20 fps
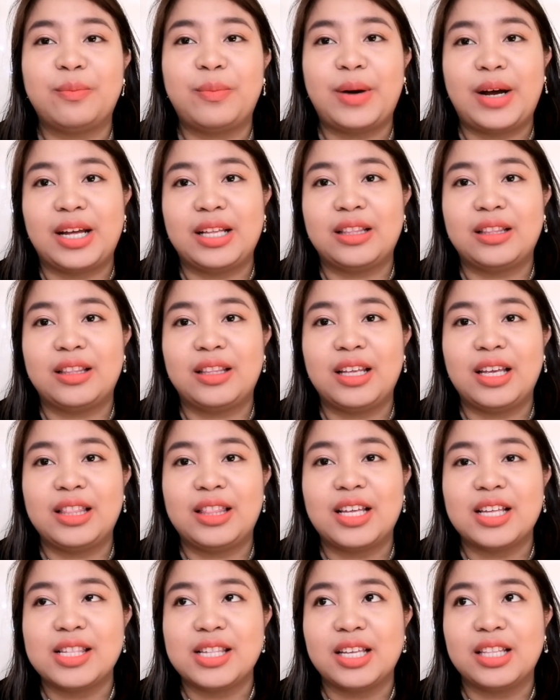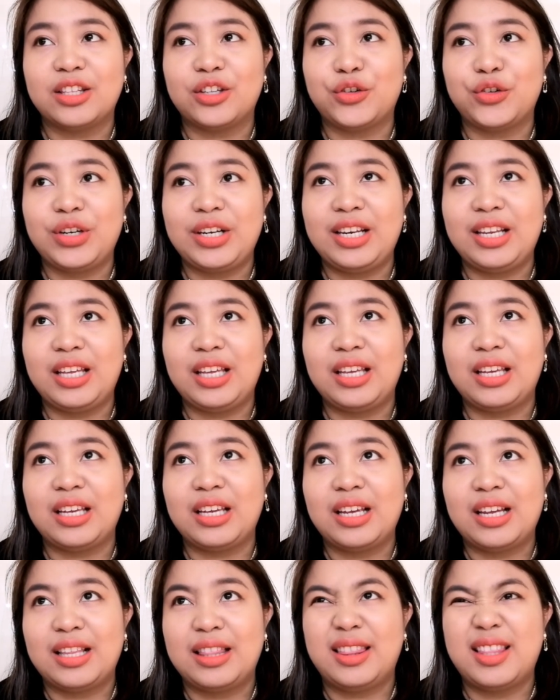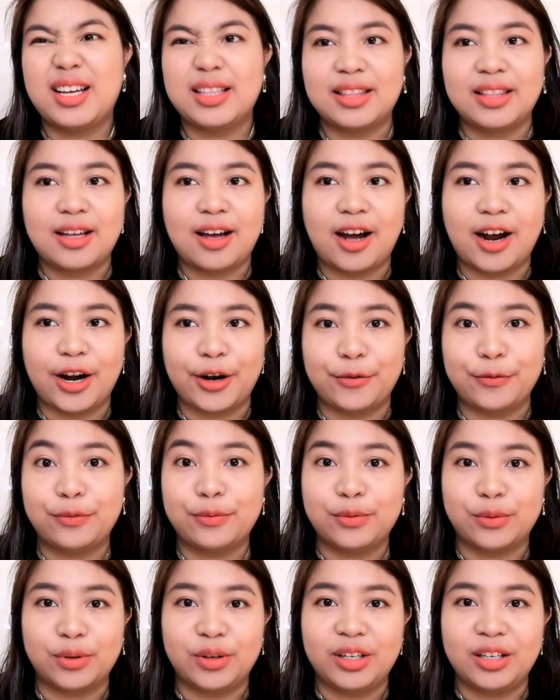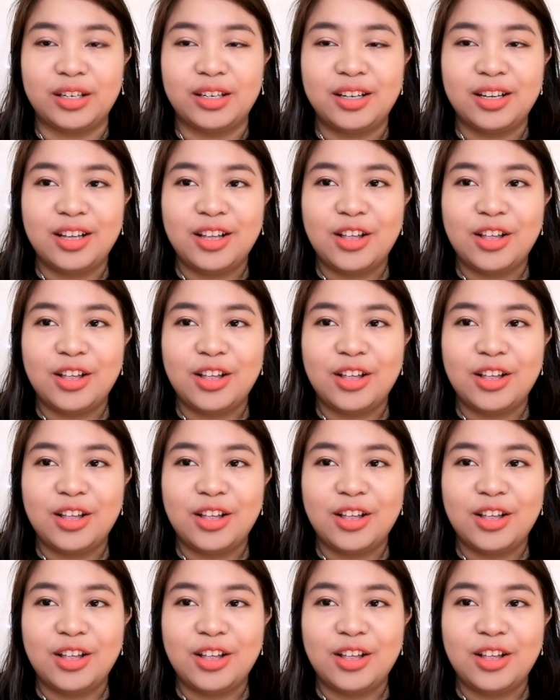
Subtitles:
but it doesn't really that harmful.